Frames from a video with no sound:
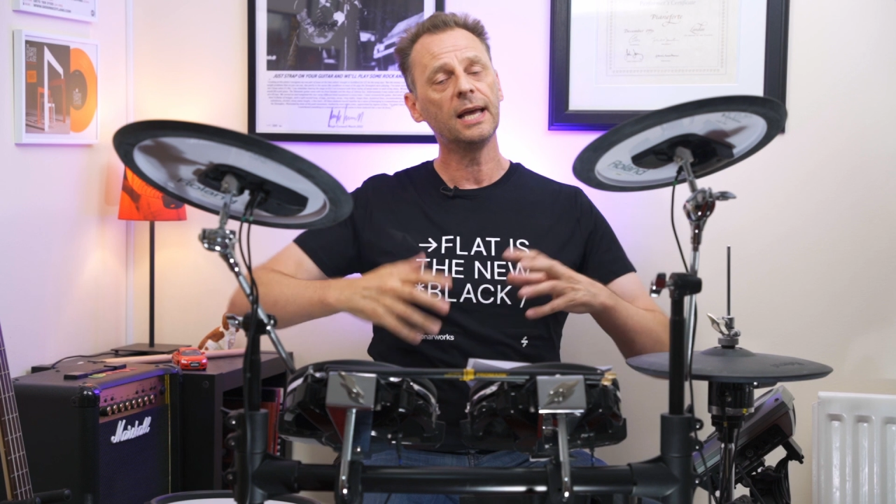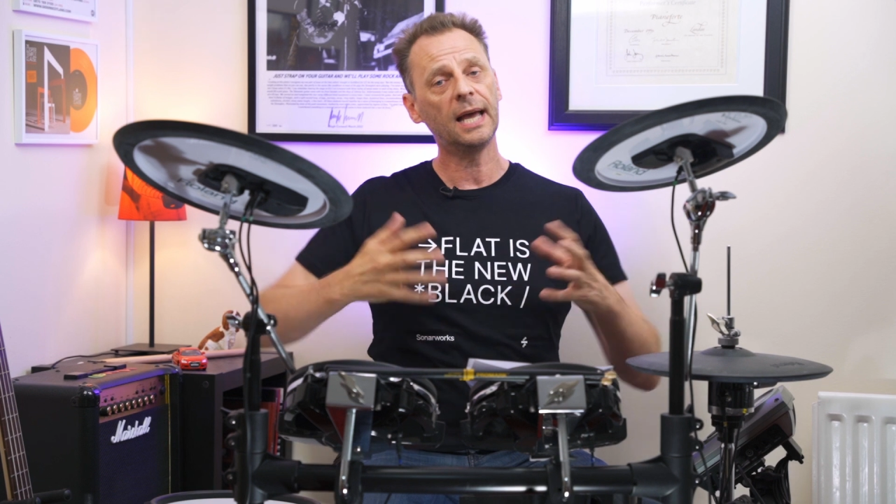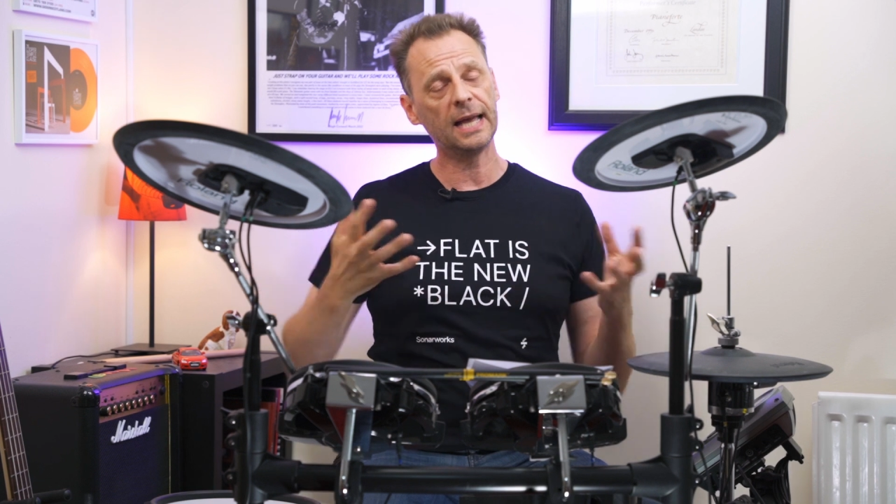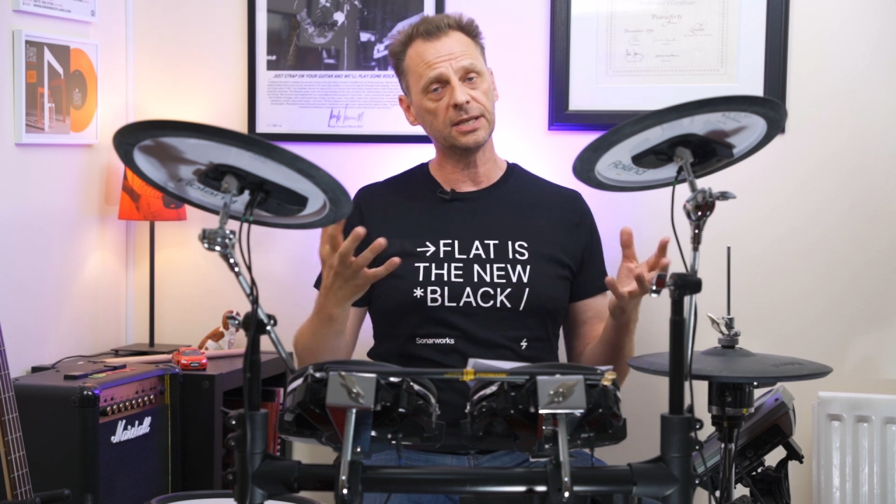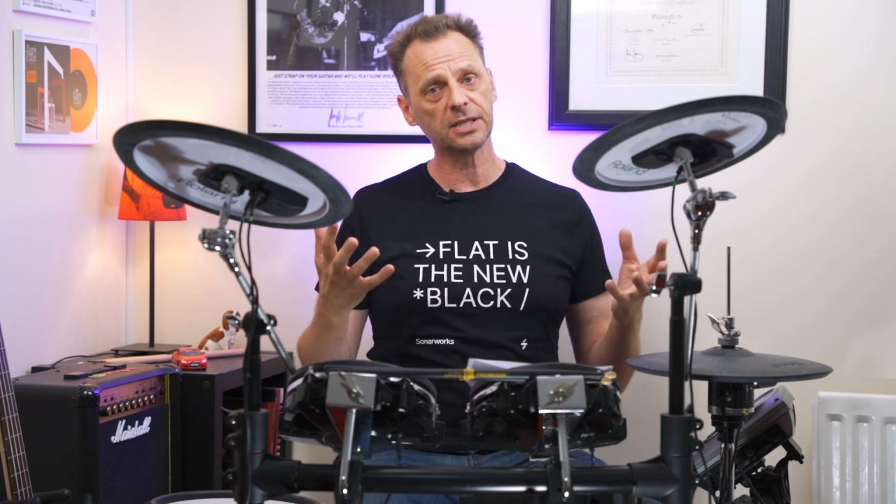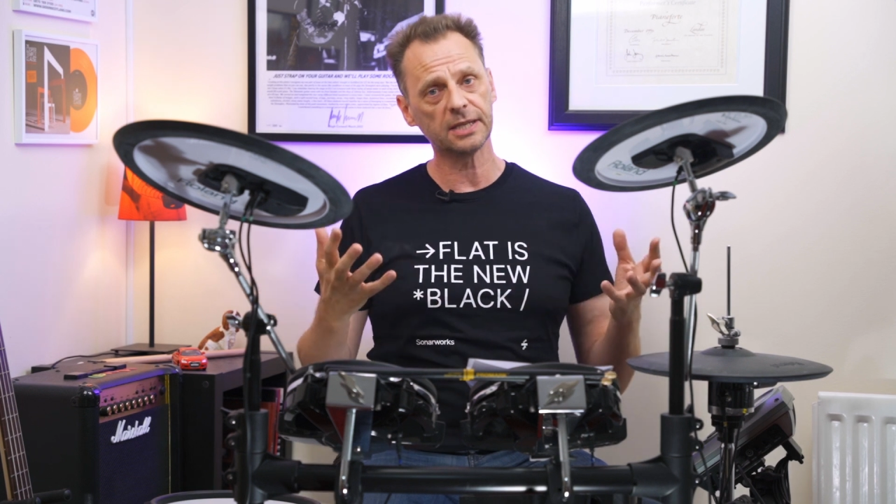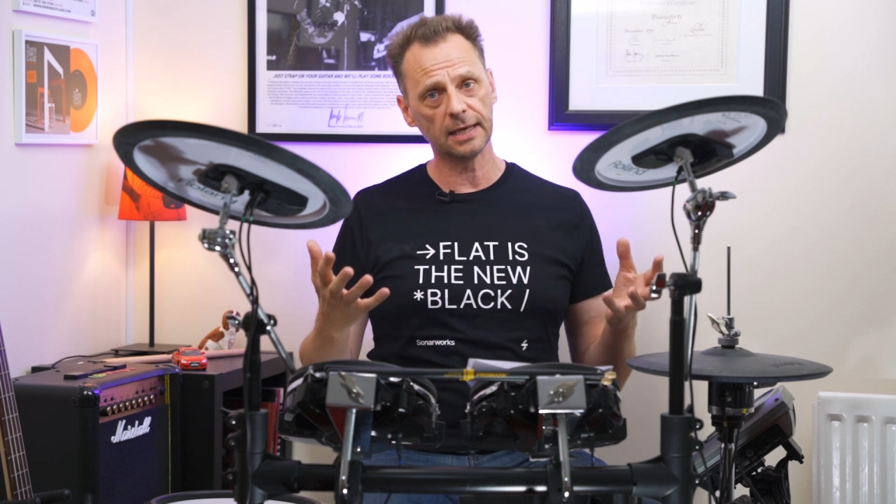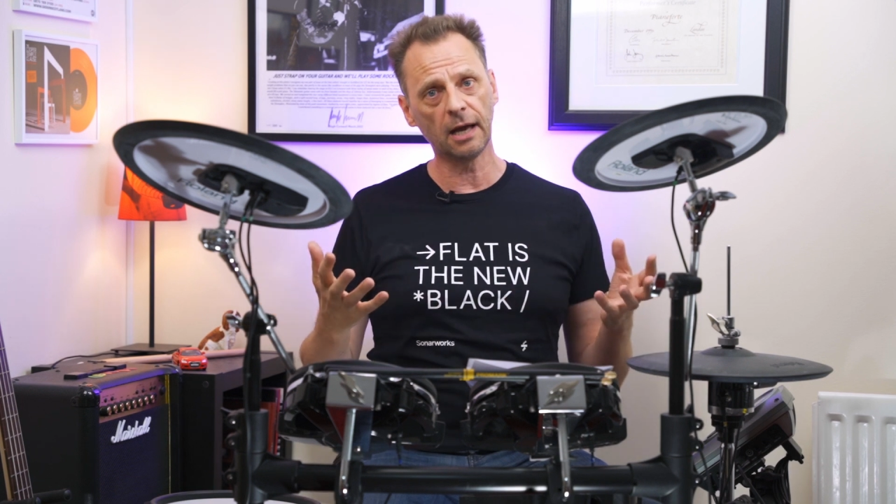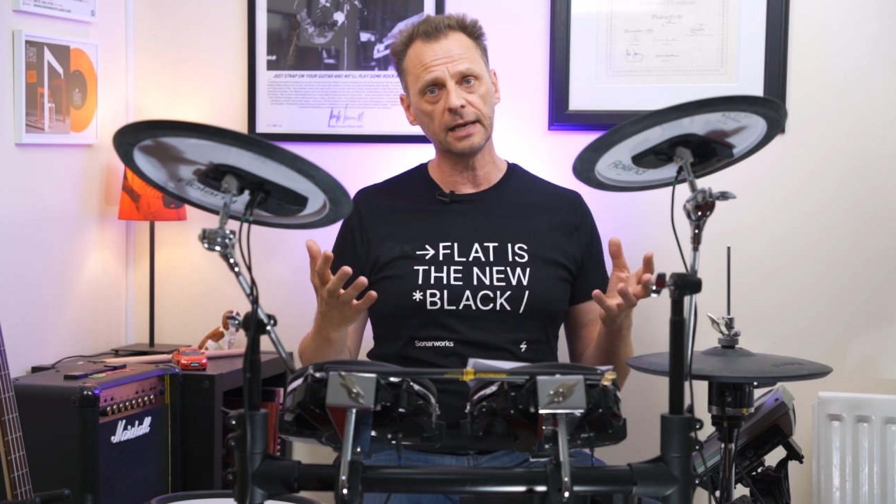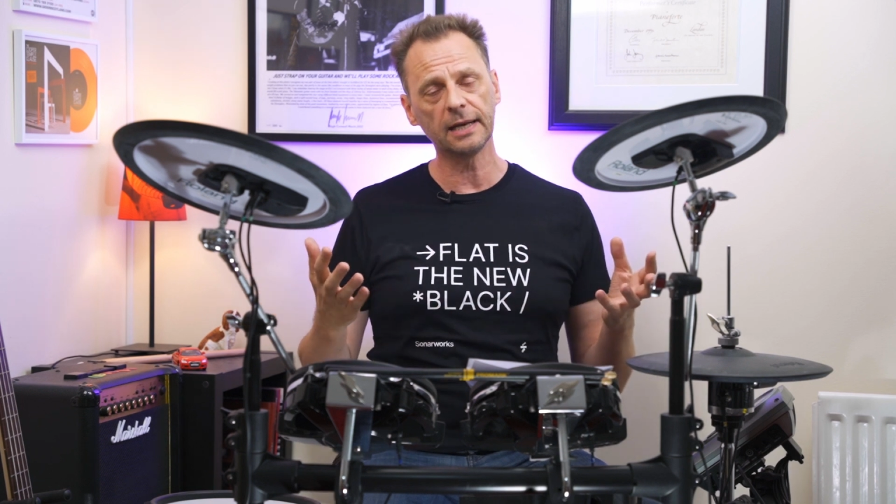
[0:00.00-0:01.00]
hence
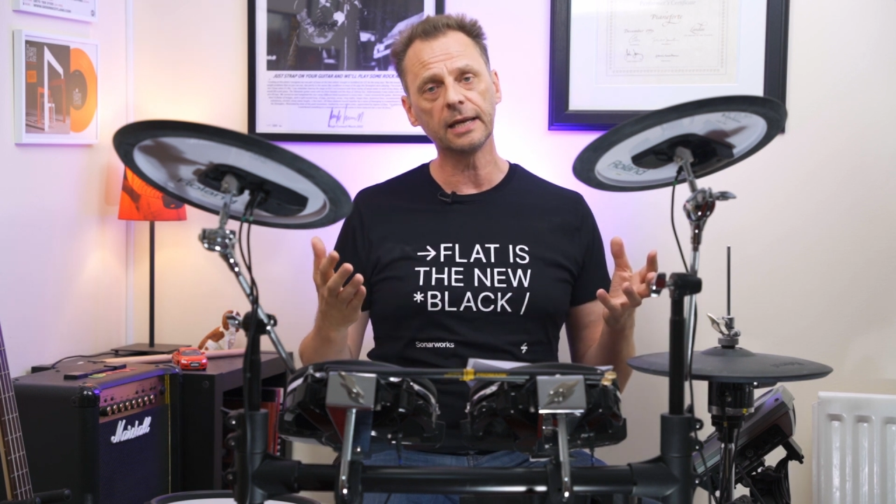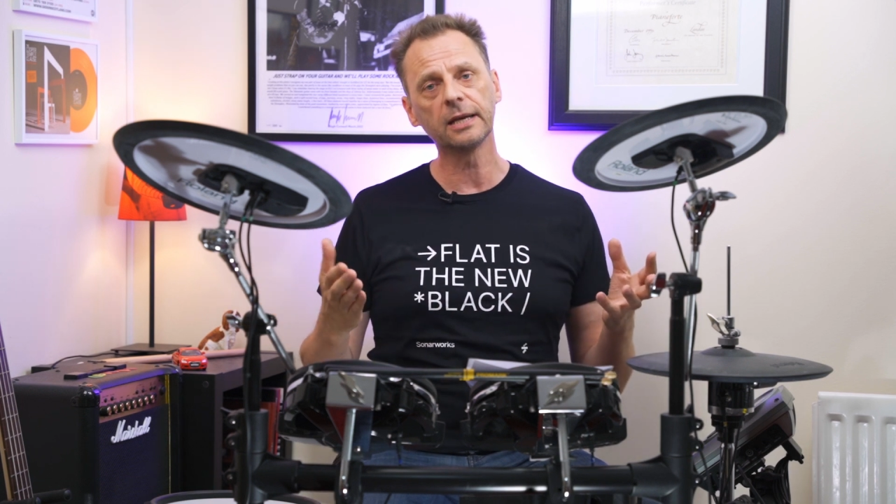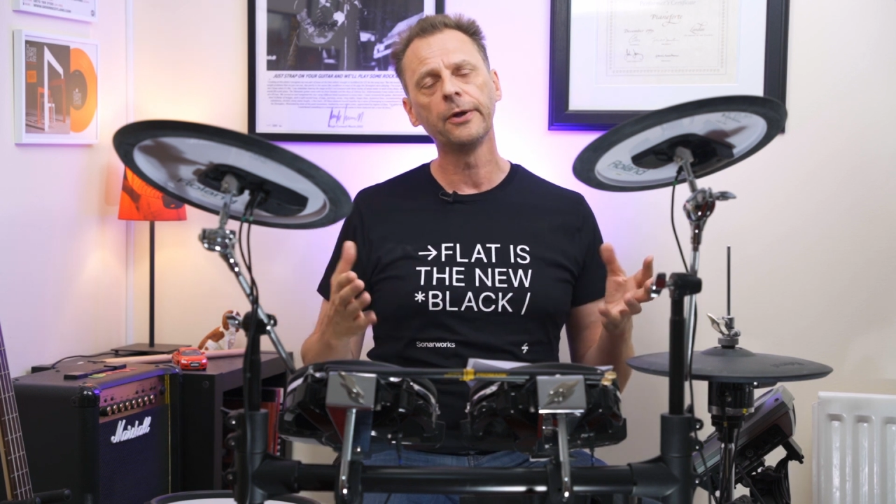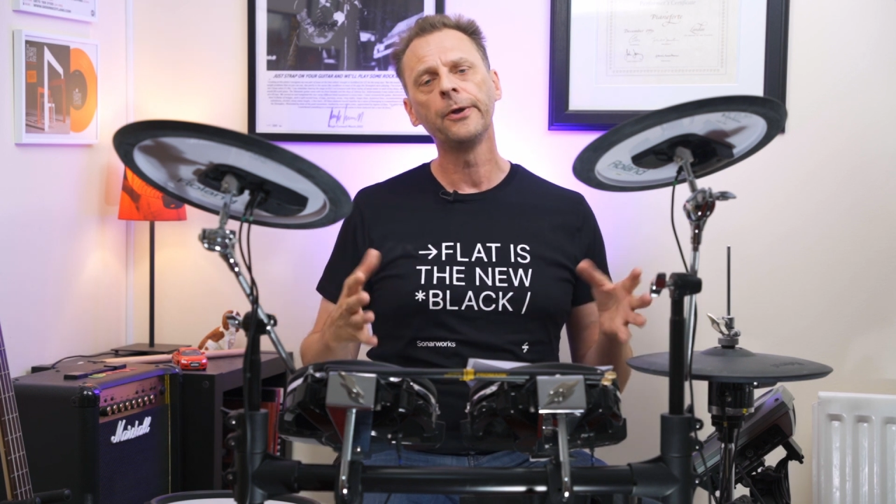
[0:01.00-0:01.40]
light leak.